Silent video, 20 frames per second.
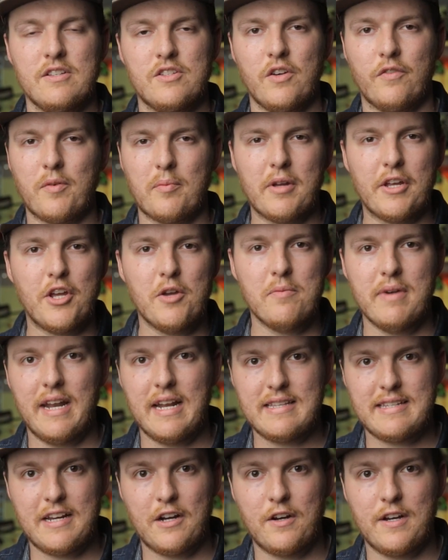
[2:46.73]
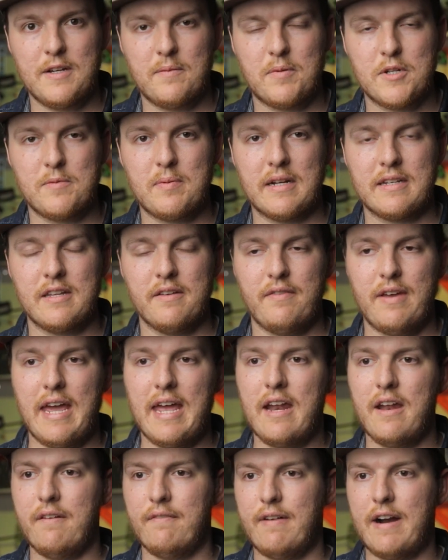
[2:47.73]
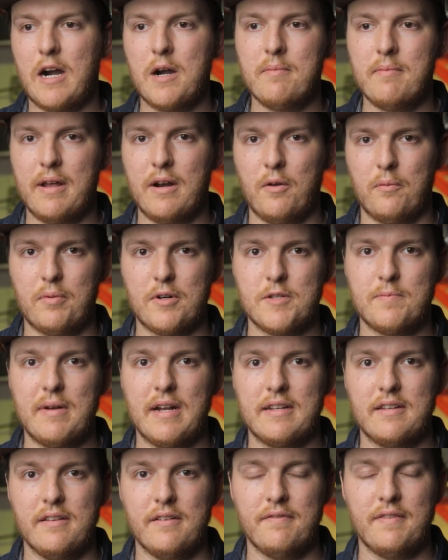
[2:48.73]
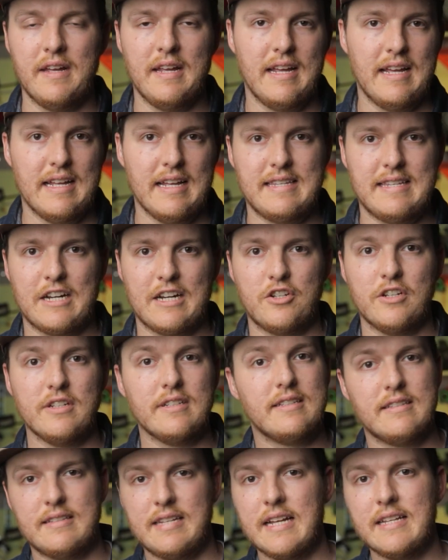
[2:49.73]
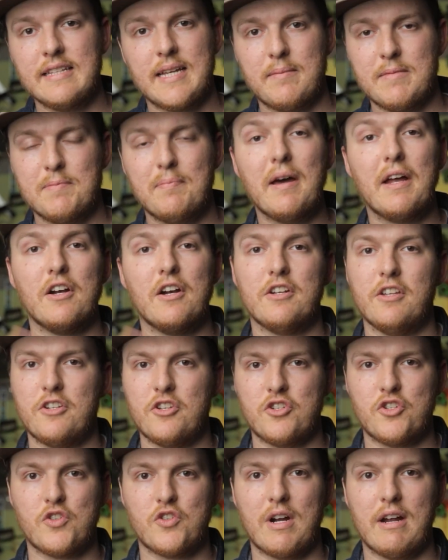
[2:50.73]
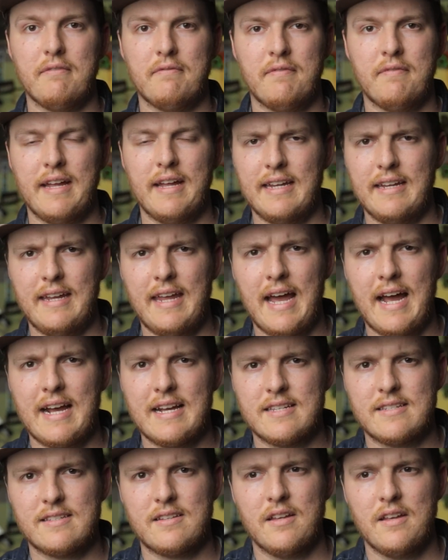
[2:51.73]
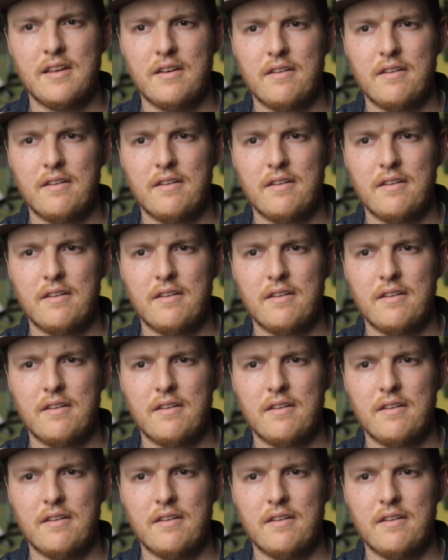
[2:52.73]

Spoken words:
So from a humanitarian perspective and an environmental perspective, it's actually 10 times better to just drive a gas